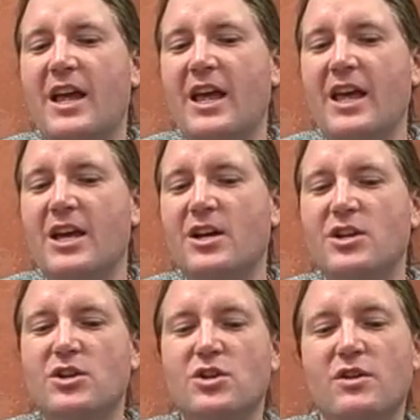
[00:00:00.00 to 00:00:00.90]

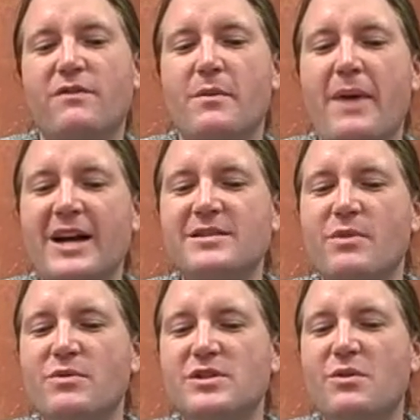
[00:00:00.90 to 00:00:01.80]
from
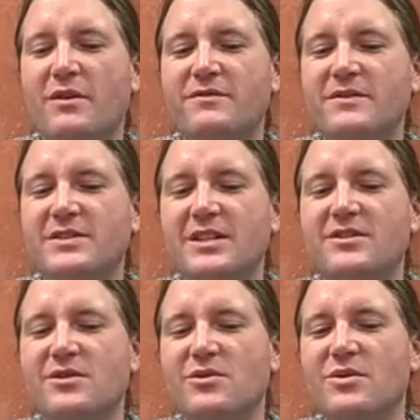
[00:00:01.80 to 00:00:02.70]
maximum was 1250
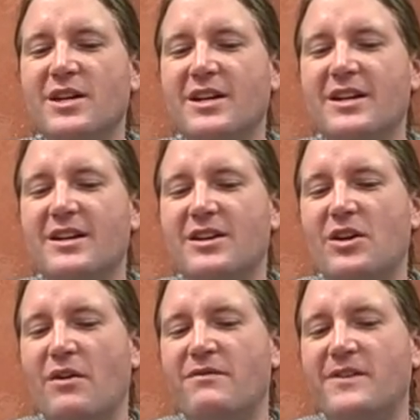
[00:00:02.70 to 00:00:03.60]
to
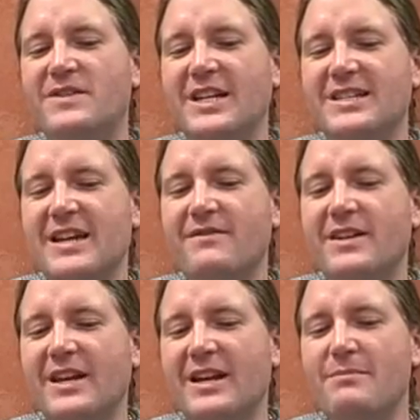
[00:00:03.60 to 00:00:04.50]

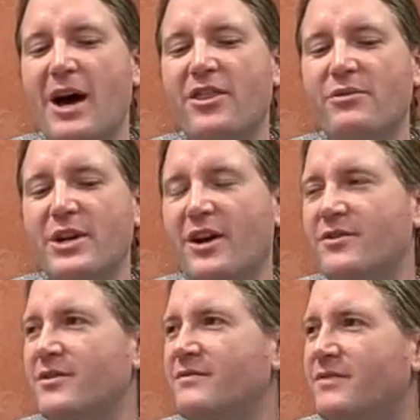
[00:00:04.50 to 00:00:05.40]
1570, in about
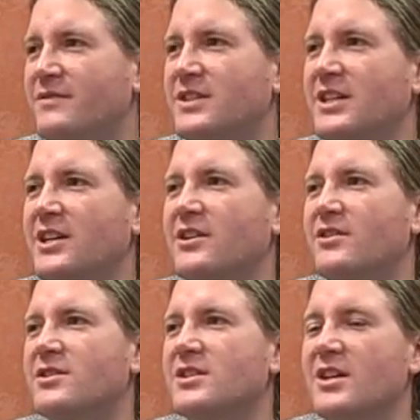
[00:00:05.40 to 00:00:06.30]
350
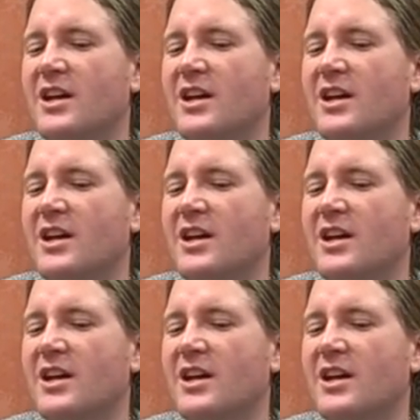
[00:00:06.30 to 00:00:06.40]
years,